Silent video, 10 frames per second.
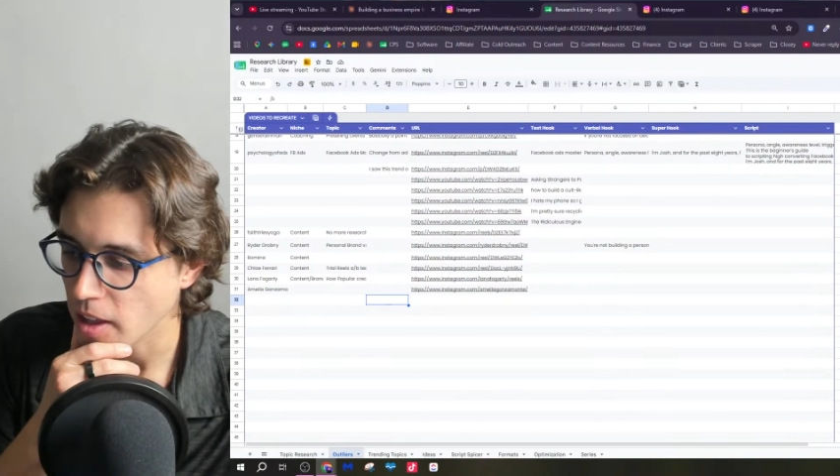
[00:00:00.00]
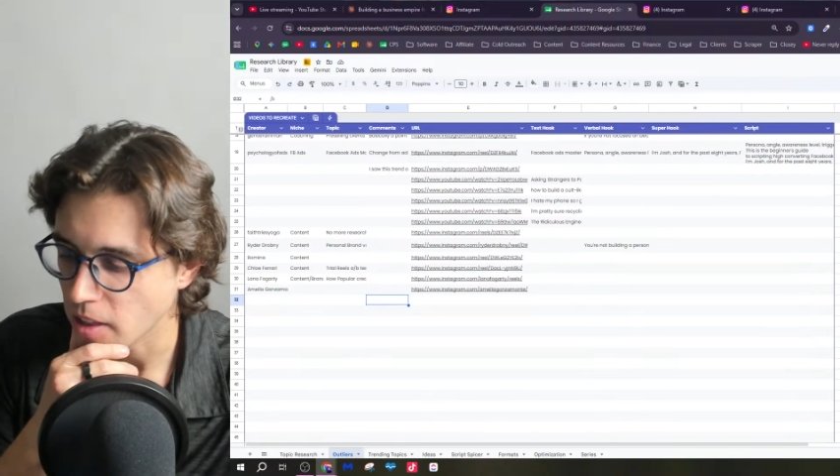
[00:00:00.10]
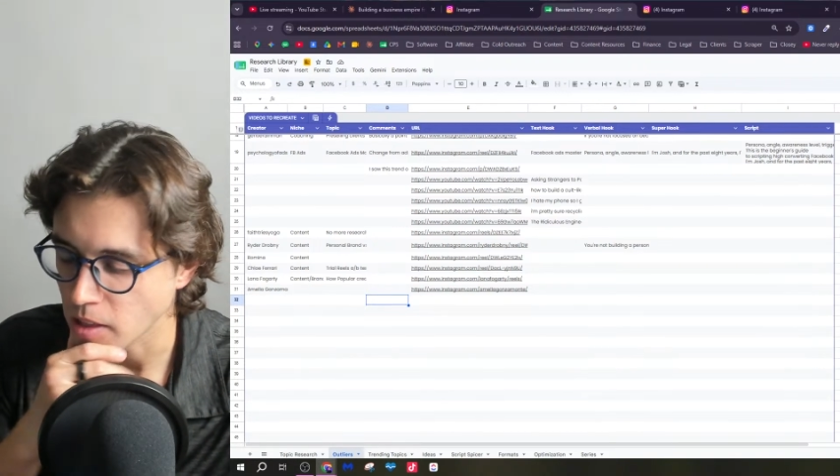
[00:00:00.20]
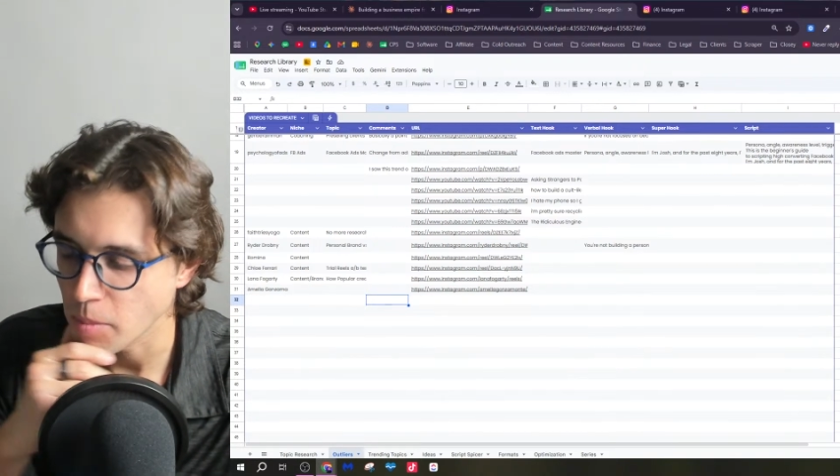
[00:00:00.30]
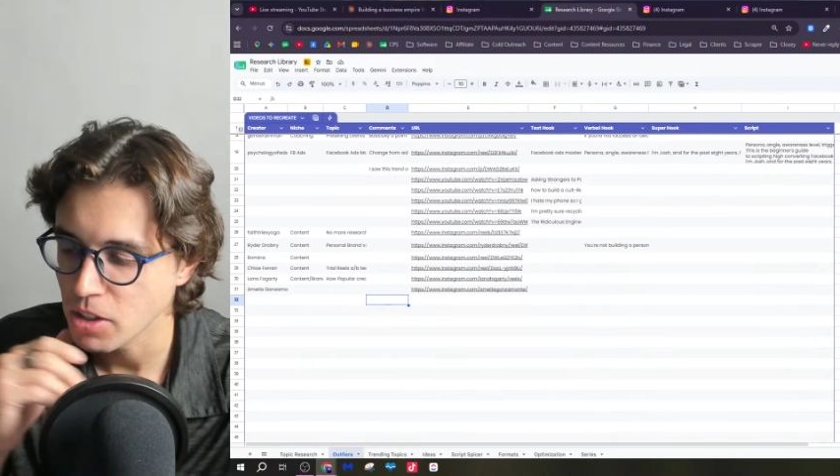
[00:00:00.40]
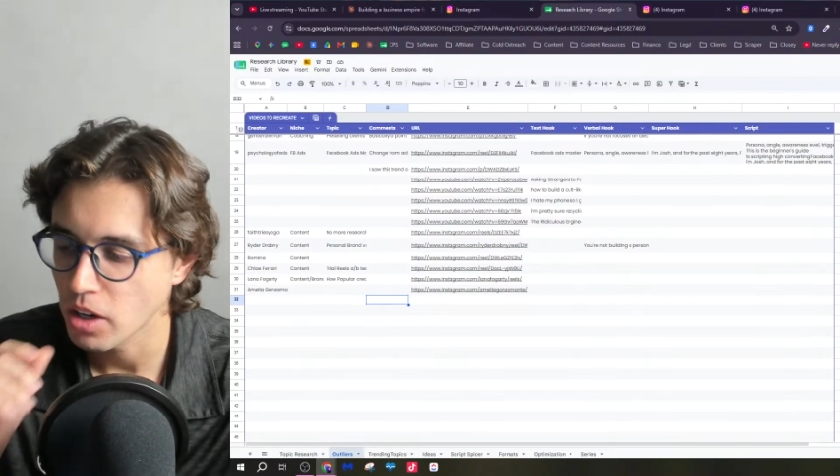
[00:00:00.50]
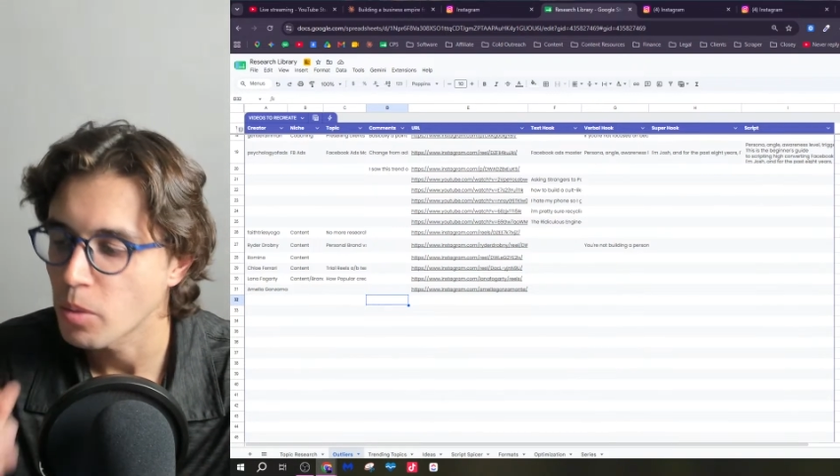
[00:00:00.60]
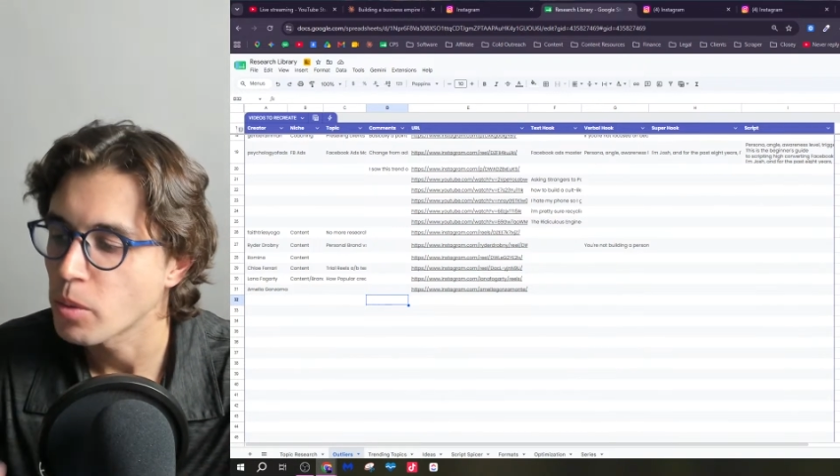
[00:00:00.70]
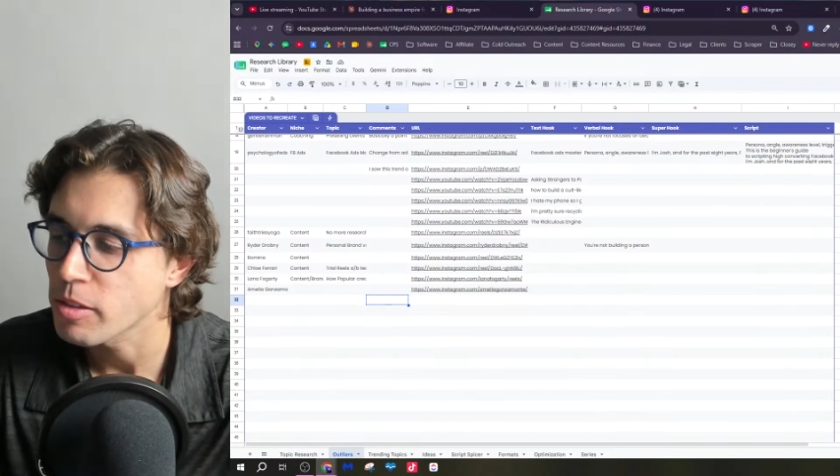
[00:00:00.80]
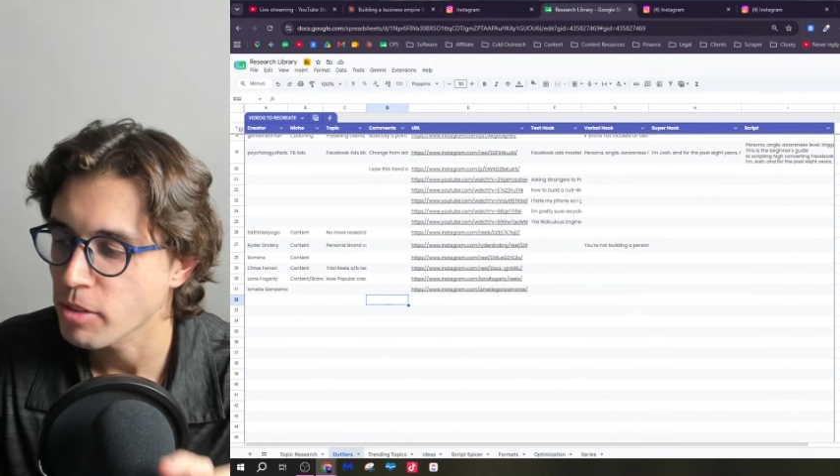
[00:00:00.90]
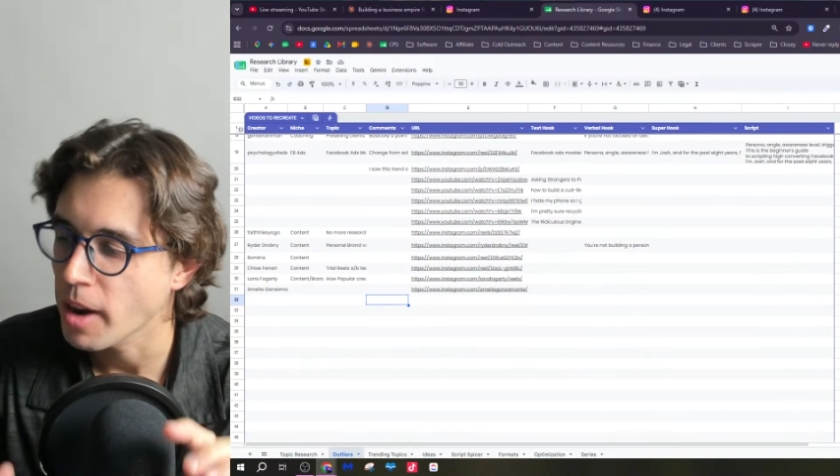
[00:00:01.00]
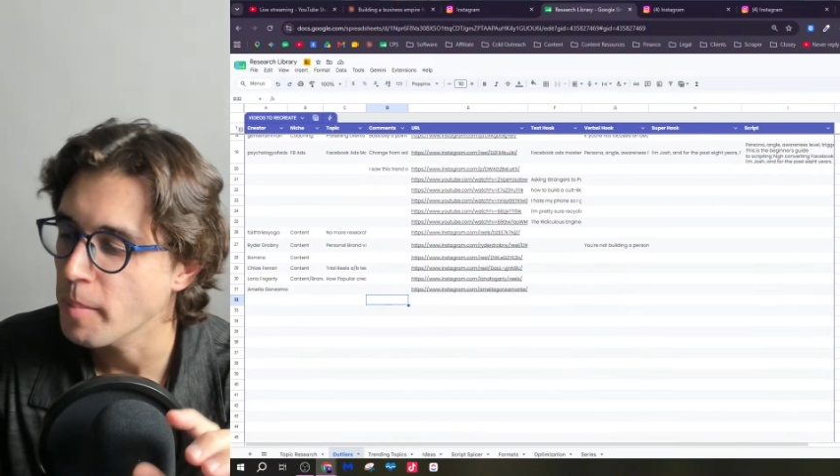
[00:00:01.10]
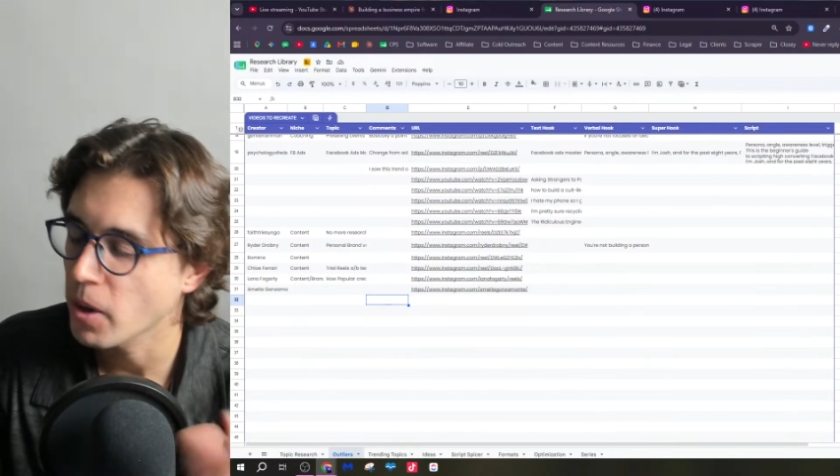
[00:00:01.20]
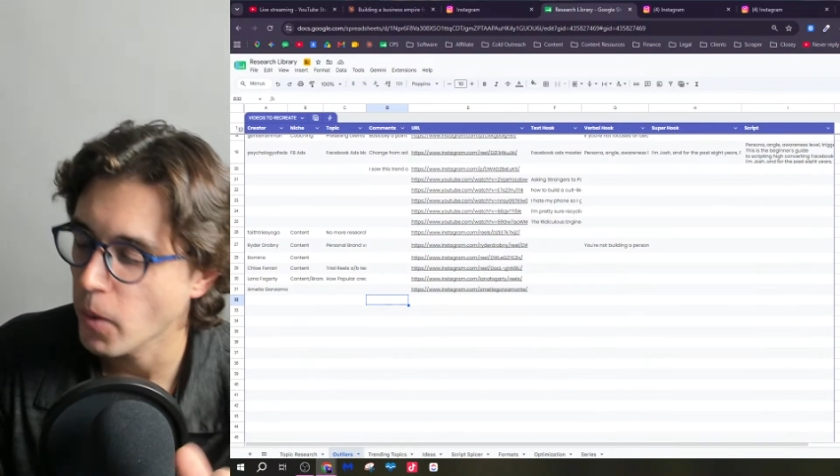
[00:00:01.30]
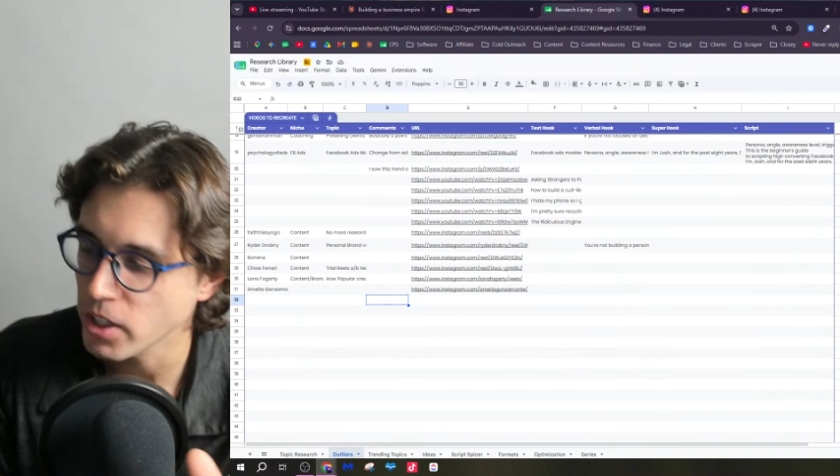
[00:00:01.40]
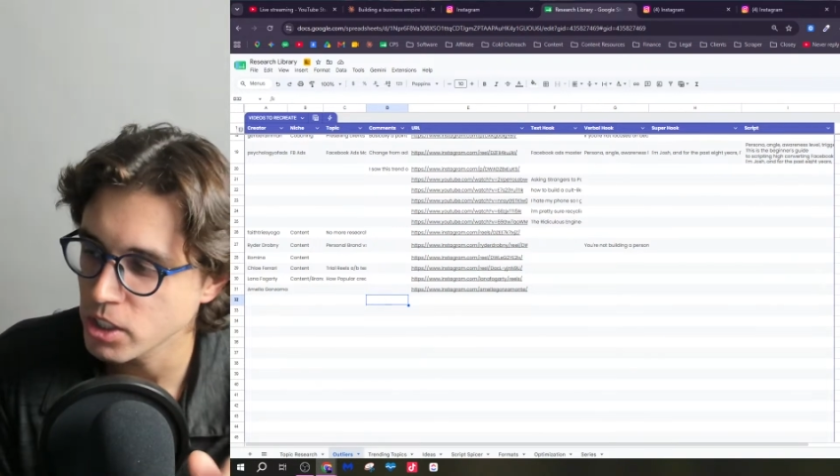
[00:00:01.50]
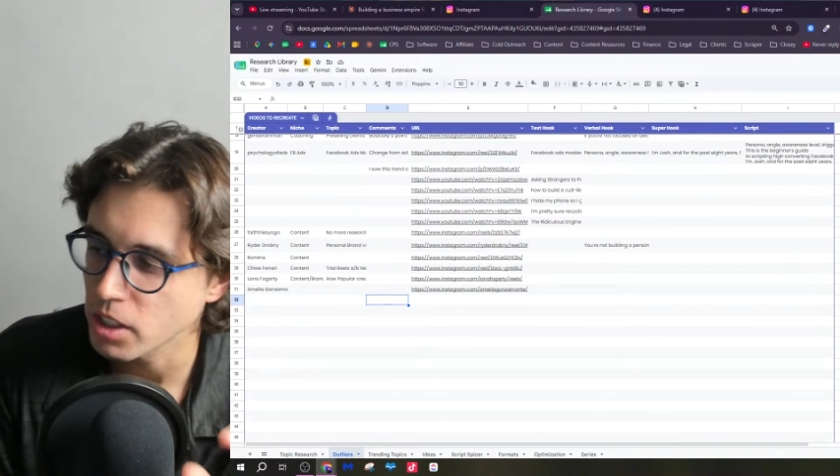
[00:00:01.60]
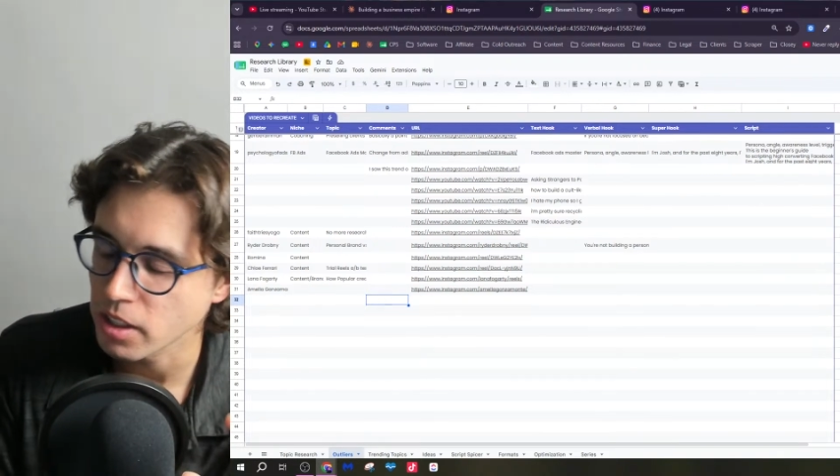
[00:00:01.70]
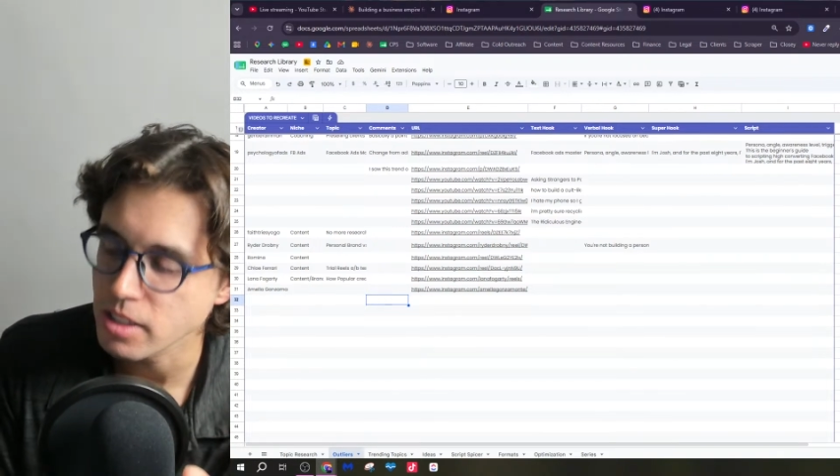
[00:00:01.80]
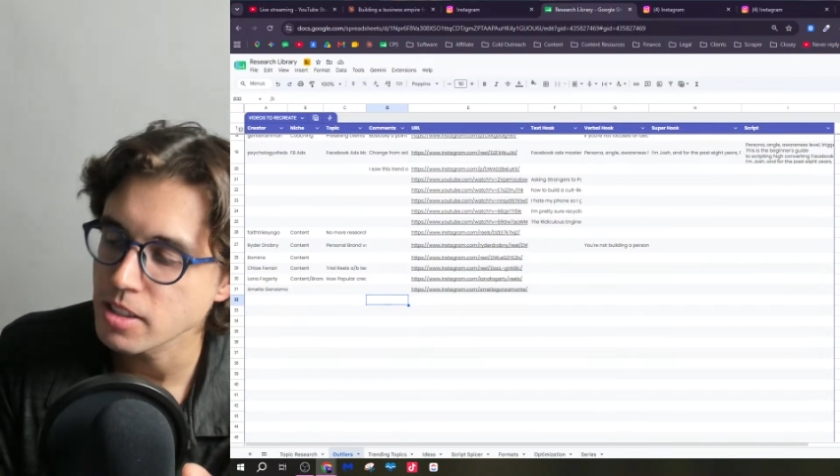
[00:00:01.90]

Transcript: Let me try to reframe the question and let's